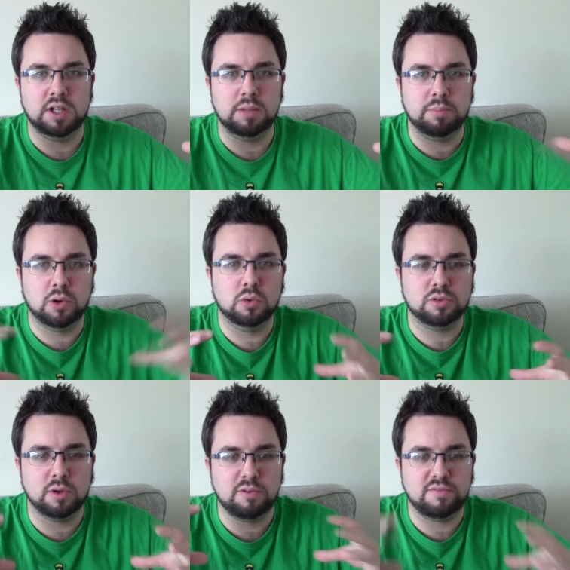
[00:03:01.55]
but
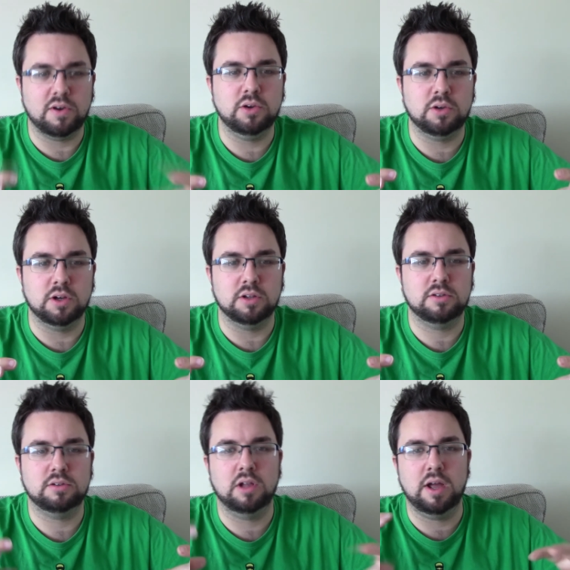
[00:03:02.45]
also
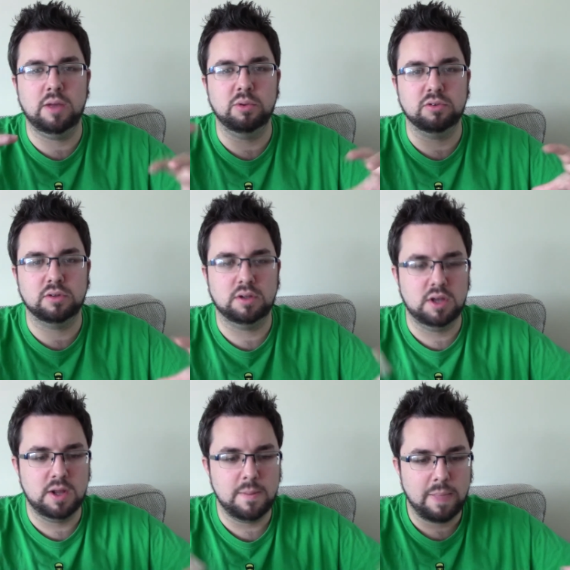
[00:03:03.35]
focus. Like it was,
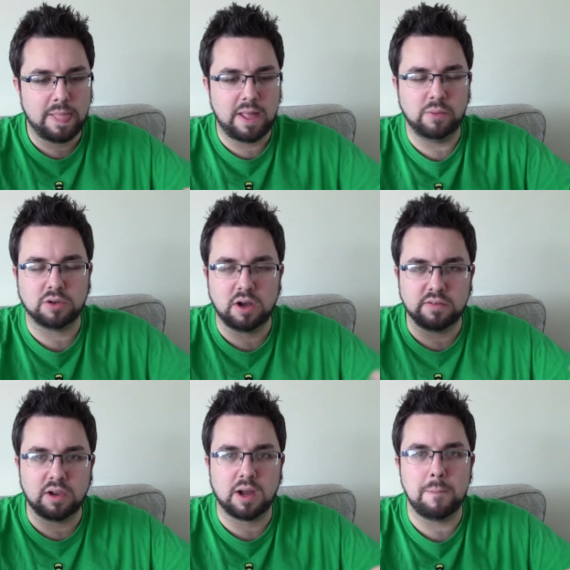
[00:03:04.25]
it was kind
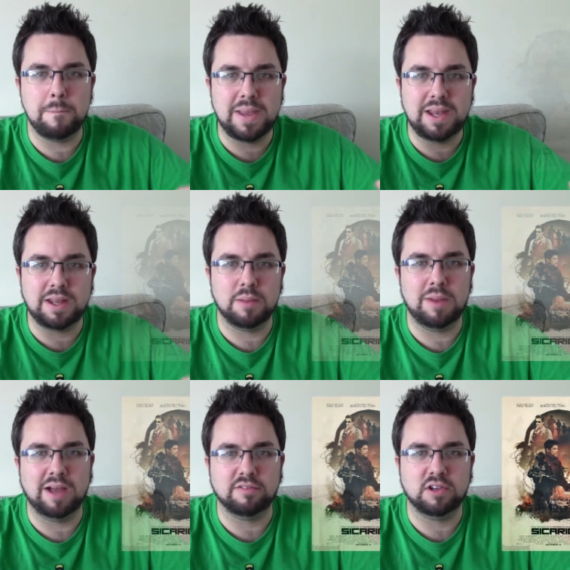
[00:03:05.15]
of like a medium
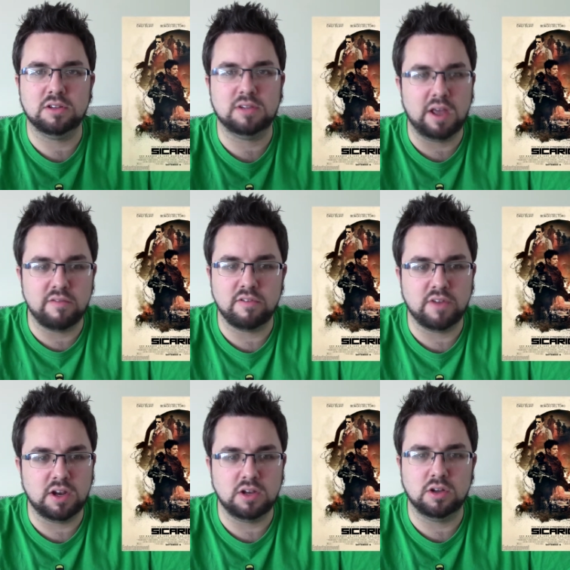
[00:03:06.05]
length. You could see
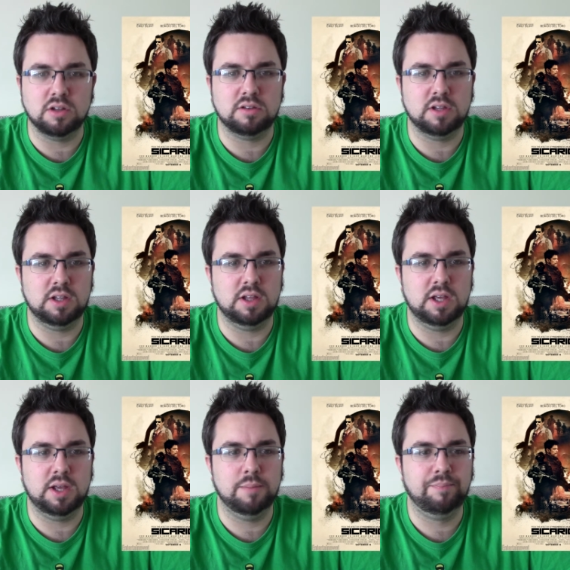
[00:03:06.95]
everything and you could see
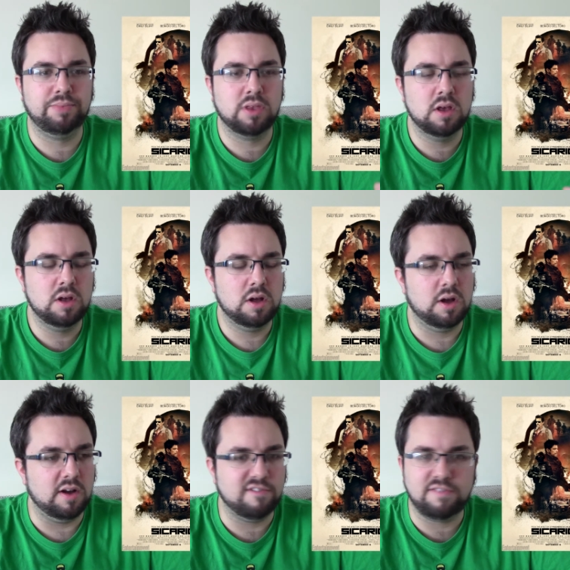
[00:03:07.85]
the
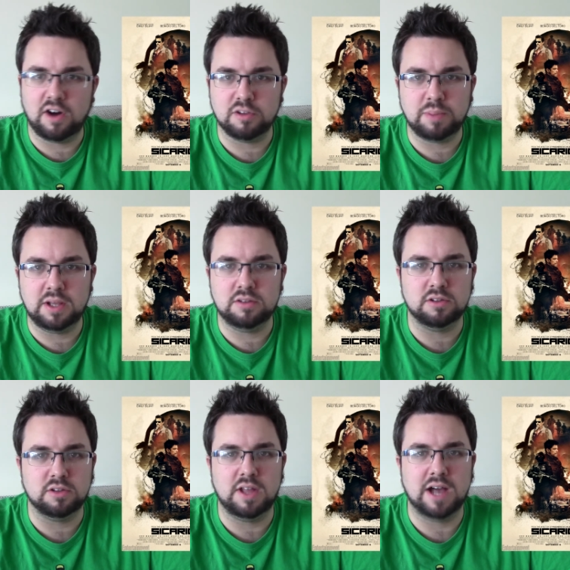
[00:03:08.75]
uh, fast
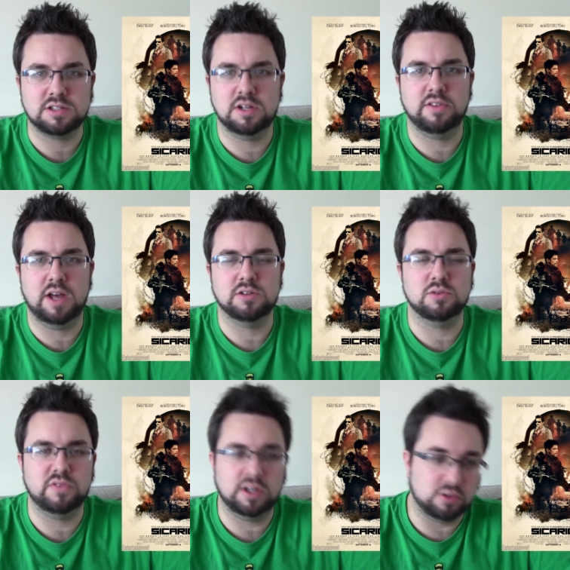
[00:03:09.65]
pacedness and the action of the
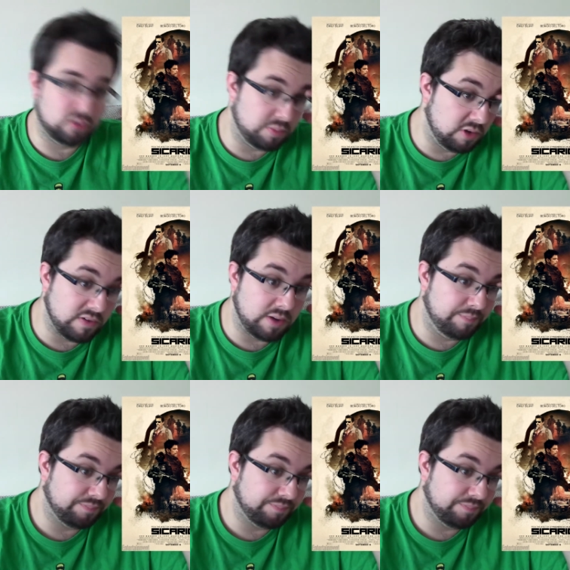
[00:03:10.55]
actual vehicles moving,